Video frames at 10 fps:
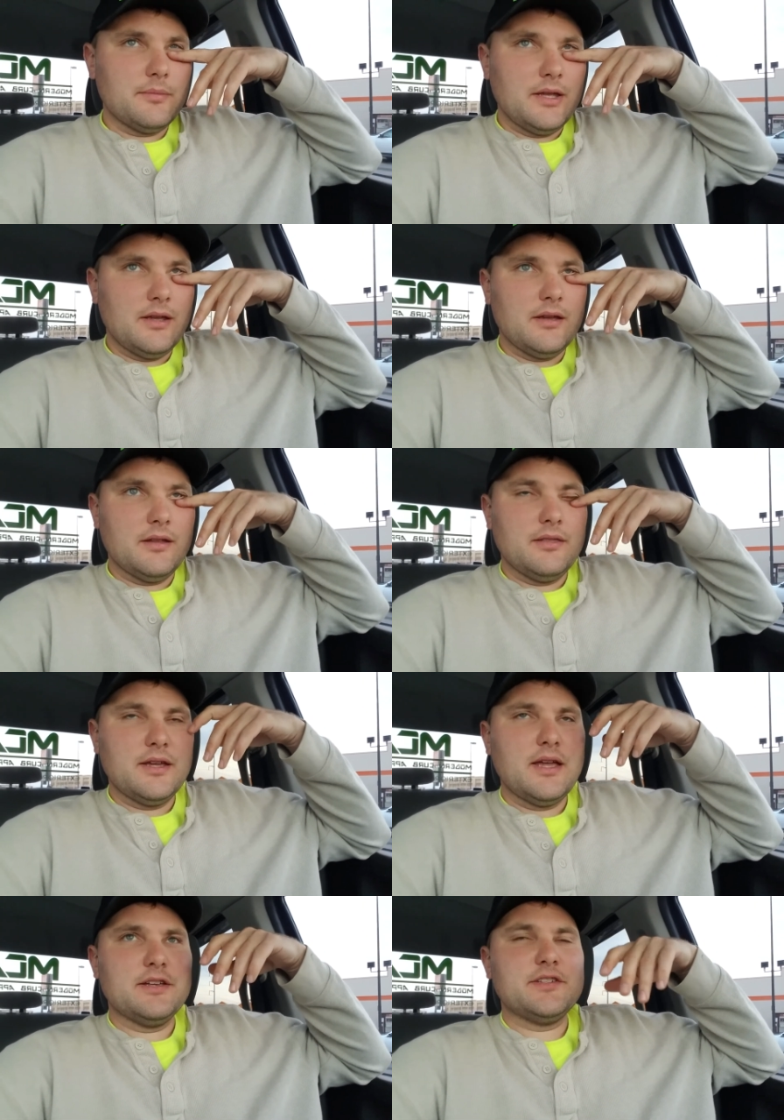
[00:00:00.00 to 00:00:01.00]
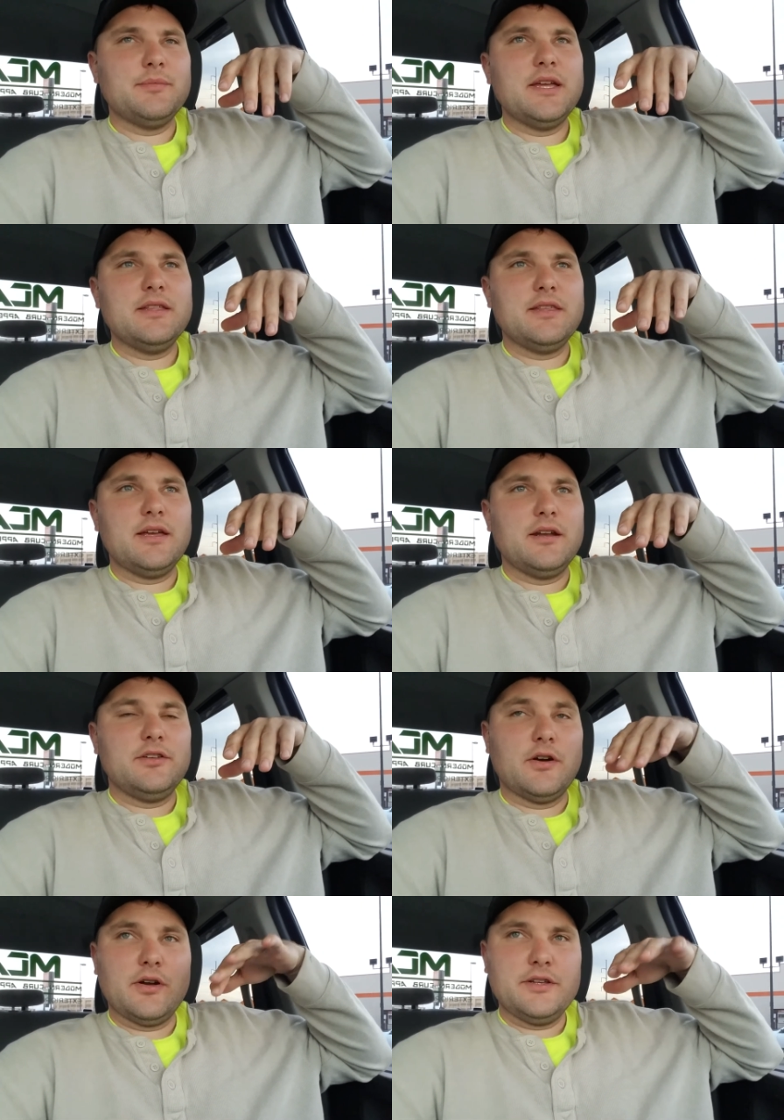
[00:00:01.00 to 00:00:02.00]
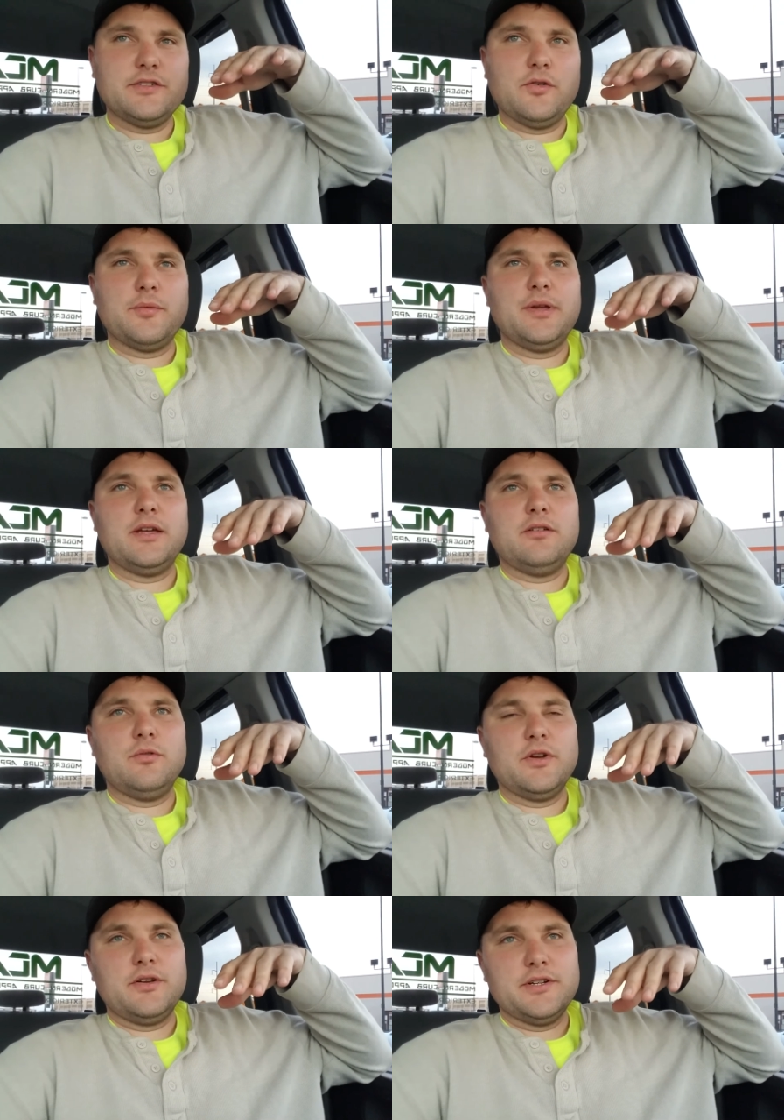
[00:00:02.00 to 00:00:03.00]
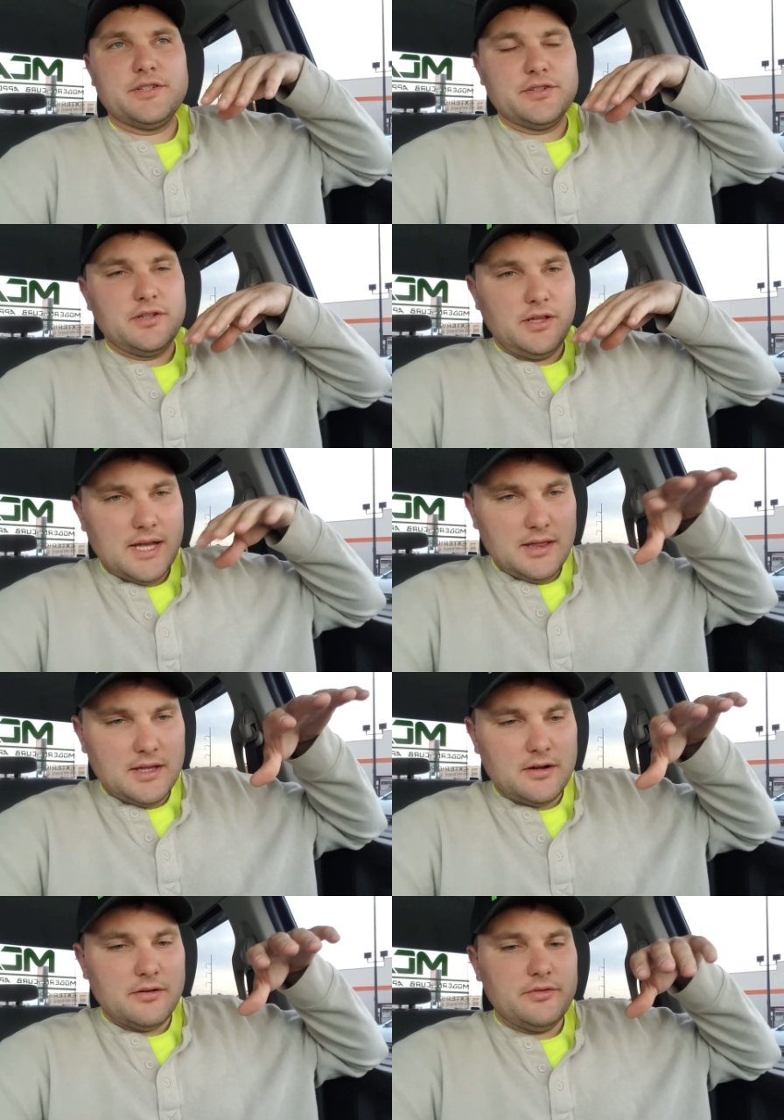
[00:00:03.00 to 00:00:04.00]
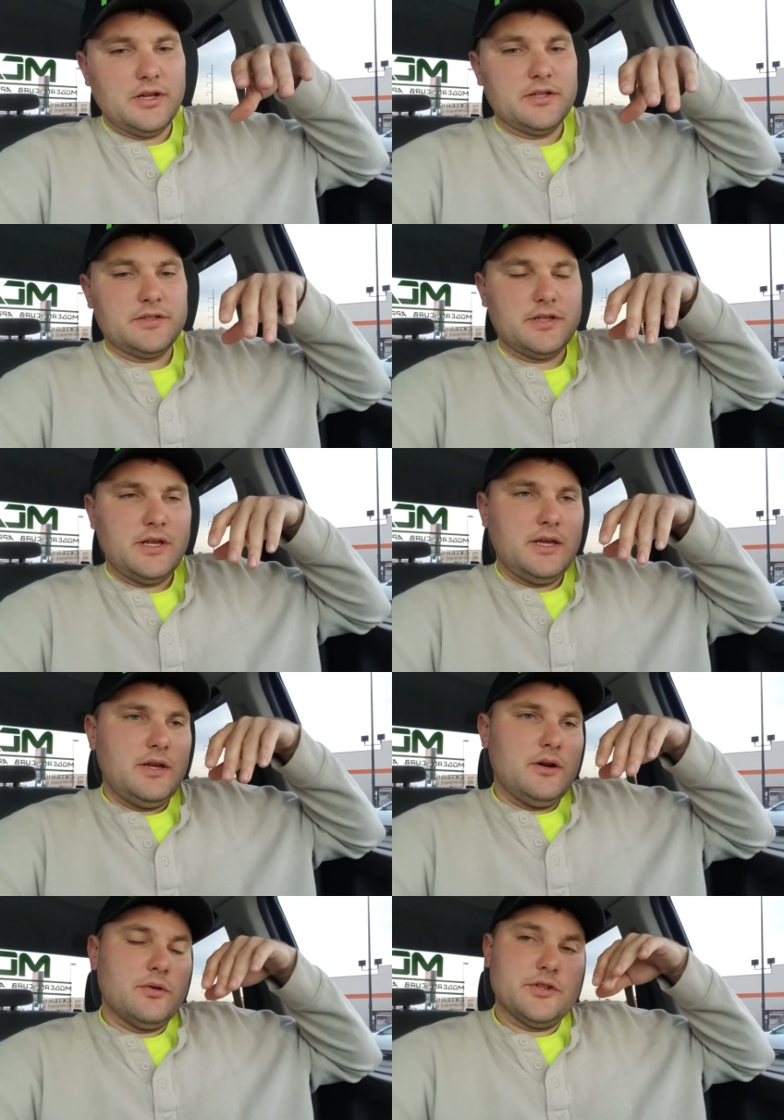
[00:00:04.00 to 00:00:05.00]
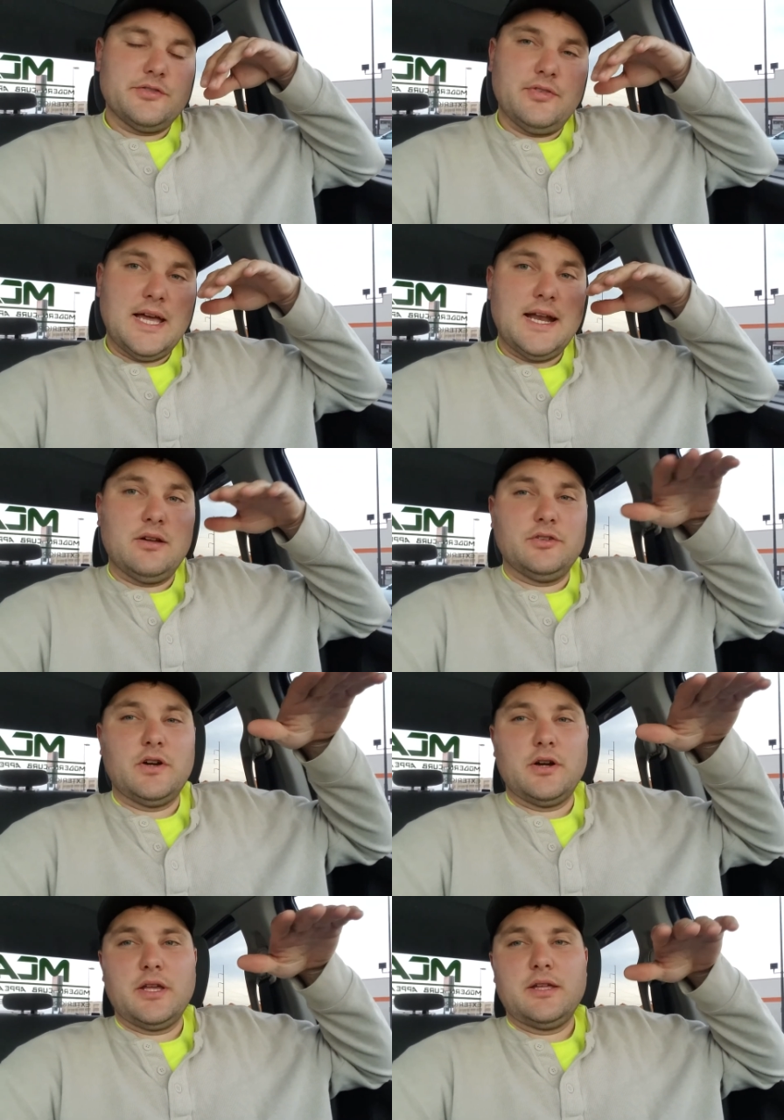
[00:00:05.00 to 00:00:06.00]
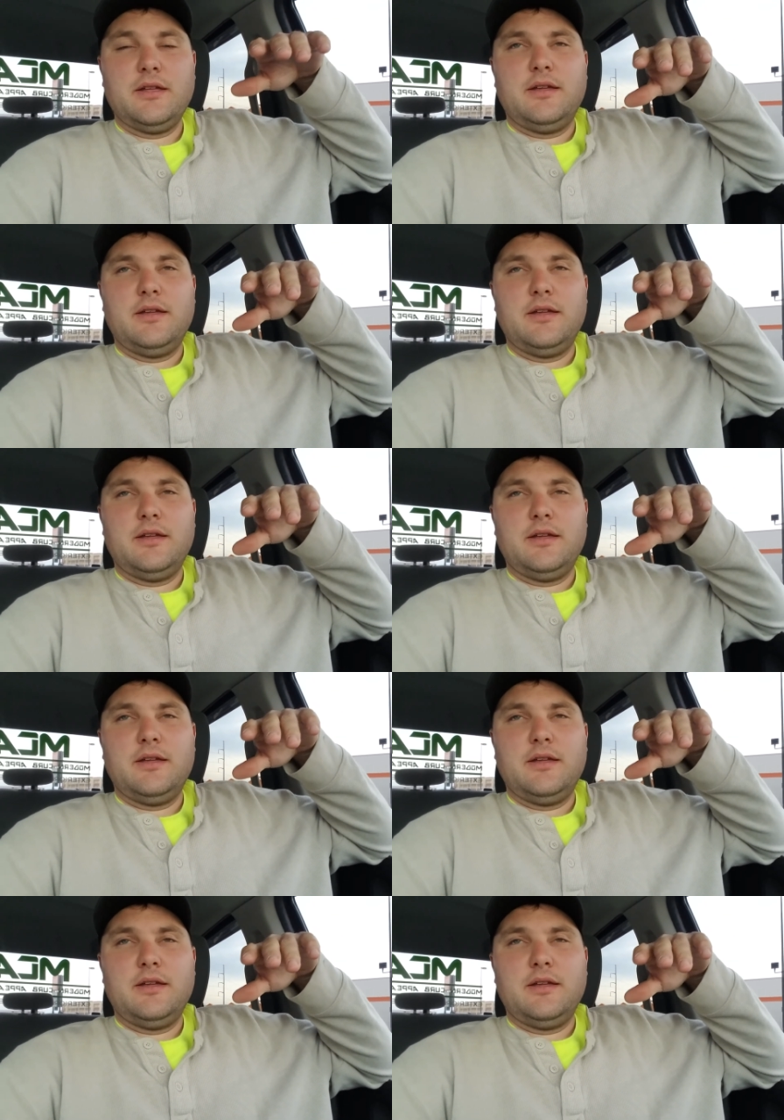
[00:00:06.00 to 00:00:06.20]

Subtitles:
And they estimate that a dirty solar panel, whether it's just a light layer of dust or just flat out dirty,